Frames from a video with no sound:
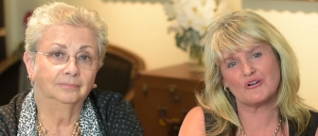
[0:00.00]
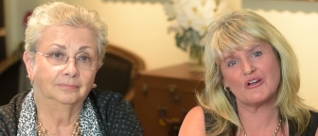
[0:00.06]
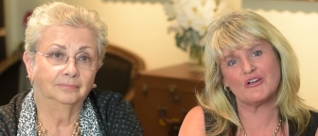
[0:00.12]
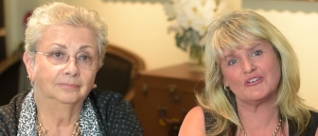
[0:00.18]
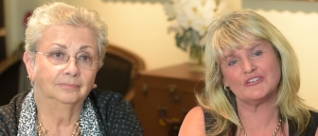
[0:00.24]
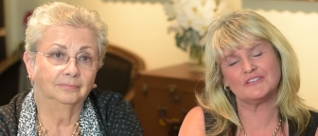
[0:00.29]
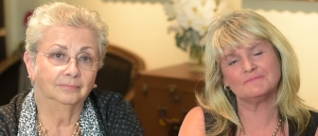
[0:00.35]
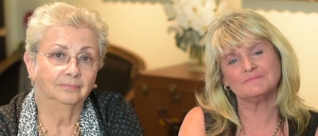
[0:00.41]

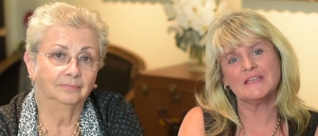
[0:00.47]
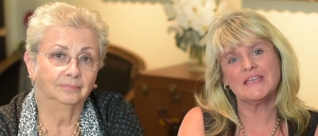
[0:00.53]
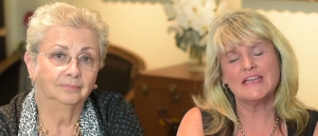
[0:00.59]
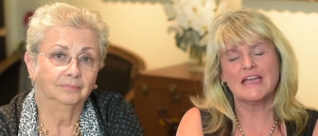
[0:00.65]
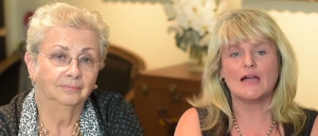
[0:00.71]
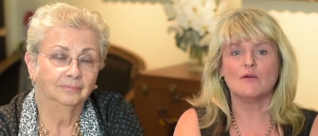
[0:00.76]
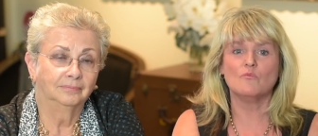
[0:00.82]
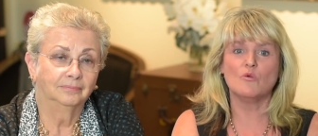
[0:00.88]
Speaker 1: own
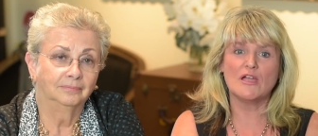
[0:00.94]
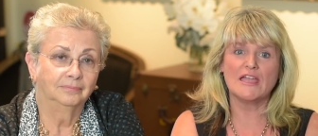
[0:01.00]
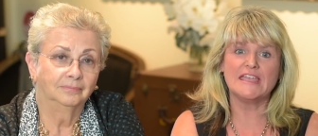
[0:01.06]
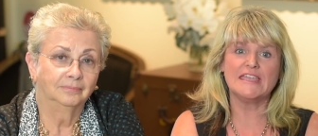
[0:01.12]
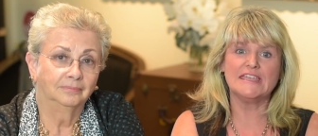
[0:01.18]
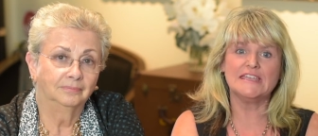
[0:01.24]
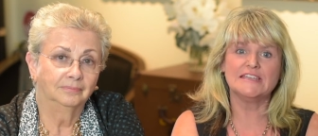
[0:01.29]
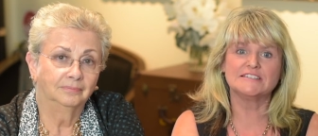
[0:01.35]
and we're
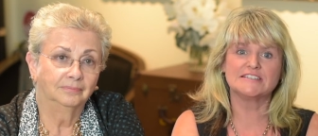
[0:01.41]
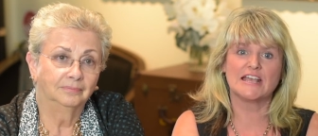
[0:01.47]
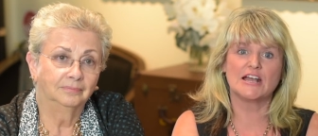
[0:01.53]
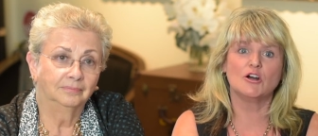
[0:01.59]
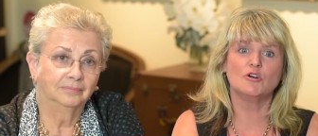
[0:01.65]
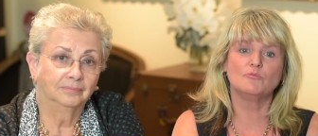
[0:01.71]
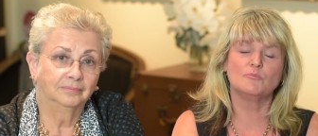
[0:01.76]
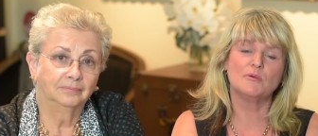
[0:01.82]
here to
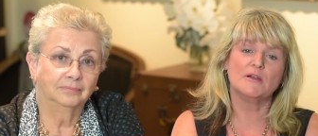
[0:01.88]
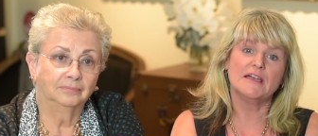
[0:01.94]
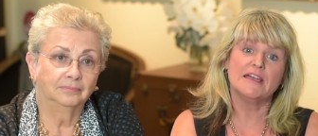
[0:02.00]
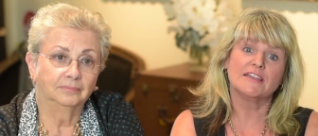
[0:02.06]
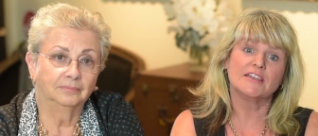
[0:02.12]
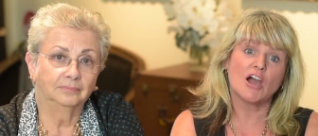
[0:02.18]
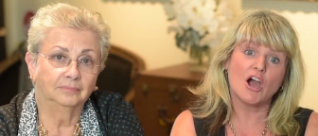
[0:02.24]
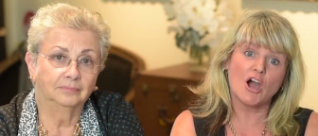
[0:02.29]
help
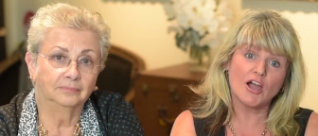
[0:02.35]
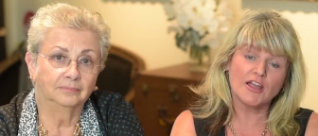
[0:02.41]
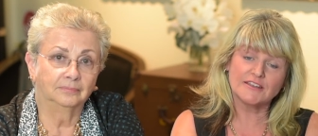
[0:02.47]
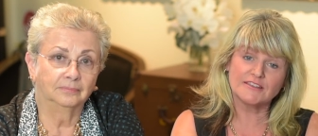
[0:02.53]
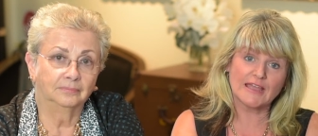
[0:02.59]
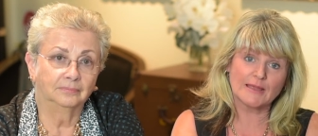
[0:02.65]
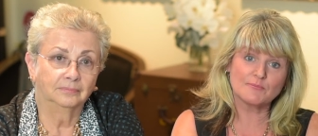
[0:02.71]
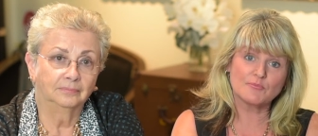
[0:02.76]

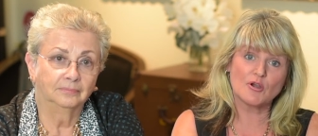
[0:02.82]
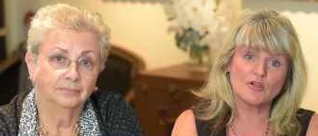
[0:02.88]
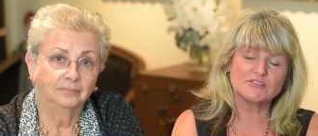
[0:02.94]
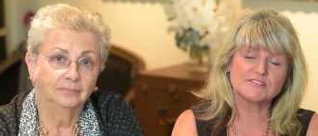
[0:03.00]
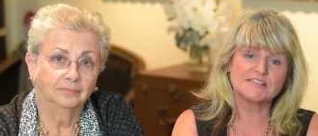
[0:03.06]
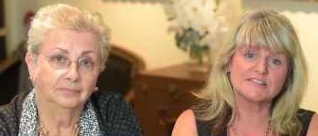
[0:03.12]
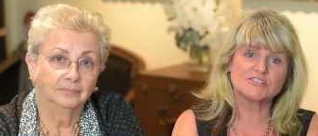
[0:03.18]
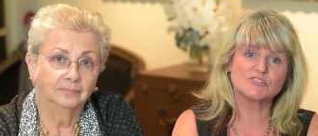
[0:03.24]
guide that process